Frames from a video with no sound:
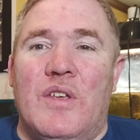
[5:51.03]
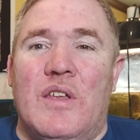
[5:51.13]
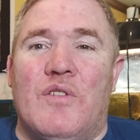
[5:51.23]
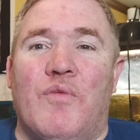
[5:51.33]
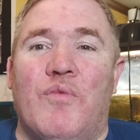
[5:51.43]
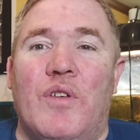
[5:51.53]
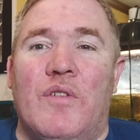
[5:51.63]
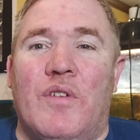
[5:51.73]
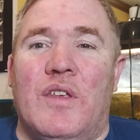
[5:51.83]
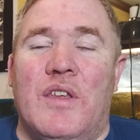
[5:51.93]
It's
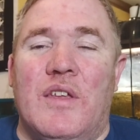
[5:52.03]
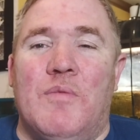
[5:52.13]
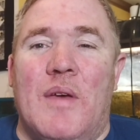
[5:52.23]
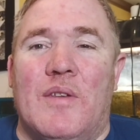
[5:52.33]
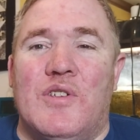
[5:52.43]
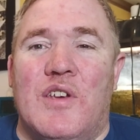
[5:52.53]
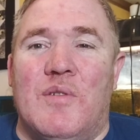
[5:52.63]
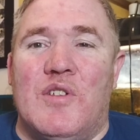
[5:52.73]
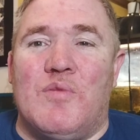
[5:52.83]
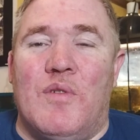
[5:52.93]
really, really neat to be able to share
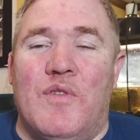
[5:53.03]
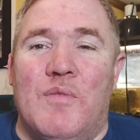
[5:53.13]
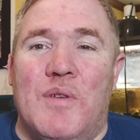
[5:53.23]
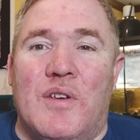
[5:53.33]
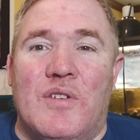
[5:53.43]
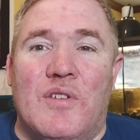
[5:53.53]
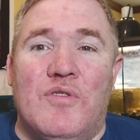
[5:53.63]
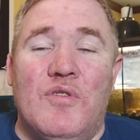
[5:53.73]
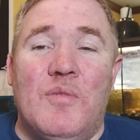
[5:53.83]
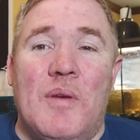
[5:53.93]
this with you because it
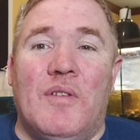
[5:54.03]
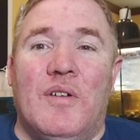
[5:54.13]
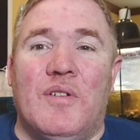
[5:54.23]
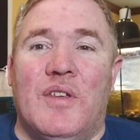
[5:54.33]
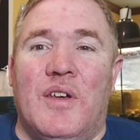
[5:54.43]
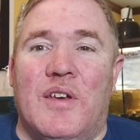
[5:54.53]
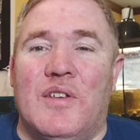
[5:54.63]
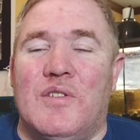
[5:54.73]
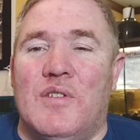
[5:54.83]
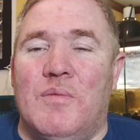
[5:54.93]
took a bit longer than I
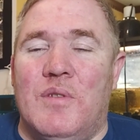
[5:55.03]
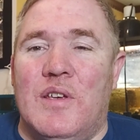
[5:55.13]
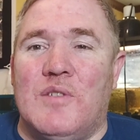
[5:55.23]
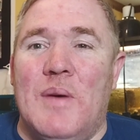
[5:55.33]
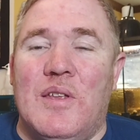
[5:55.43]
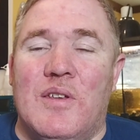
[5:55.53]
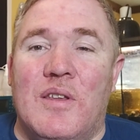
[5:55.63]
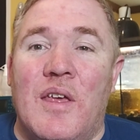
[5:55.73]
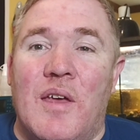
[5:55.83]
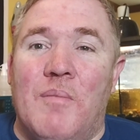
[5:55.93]

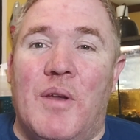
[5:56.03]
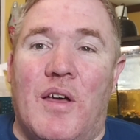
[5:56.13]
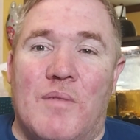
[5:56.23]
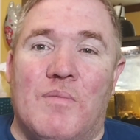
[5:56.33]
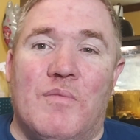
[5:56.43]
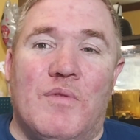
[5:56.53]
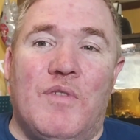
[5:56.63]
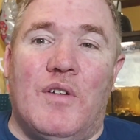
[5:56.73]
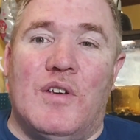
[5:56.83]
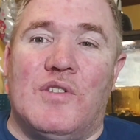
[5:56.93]
expected, but I am
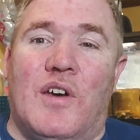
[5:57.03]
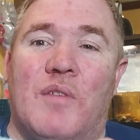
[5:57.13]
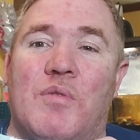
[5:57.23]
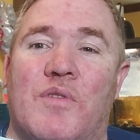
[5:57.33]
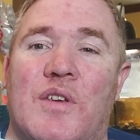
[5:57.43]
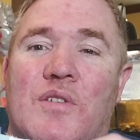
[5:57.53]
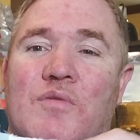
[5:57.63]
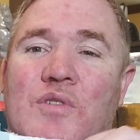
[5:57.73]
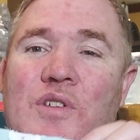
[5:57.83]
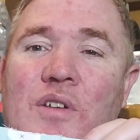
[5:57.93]
very excited with the
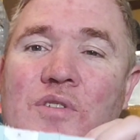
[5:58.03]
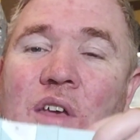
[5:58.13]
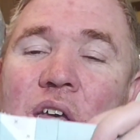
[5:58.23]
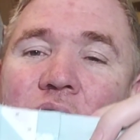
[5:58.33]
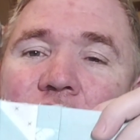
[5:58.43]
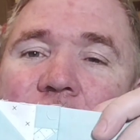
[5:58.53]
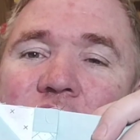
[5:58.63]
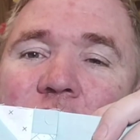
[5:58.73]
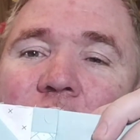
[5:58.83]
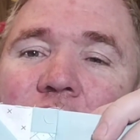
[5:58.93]
results. You can
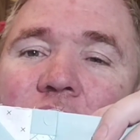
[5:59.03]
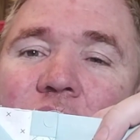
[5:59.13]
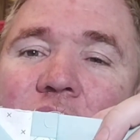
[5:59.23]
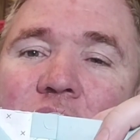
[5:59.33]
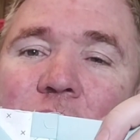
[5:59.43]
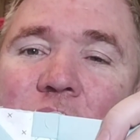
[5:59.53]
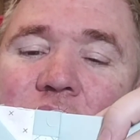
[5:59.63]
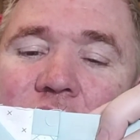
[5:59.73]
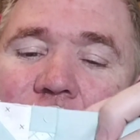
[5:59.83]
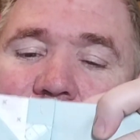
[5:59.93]
see one of the little
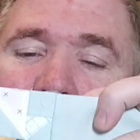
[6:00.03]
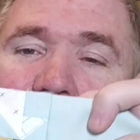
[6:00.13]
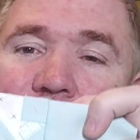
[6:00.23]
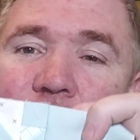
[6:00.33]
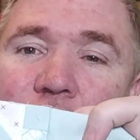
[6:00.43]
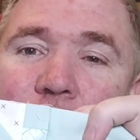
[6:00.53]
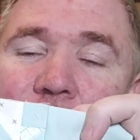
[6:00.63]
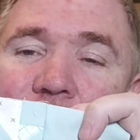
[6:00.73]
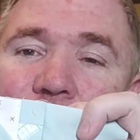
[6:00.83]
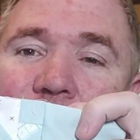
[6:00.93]
honeybees here with this little
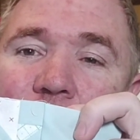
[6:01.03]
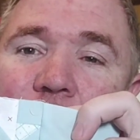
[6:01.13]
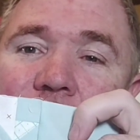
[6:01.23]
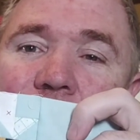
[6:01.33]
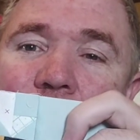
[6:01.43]
piece of fabric,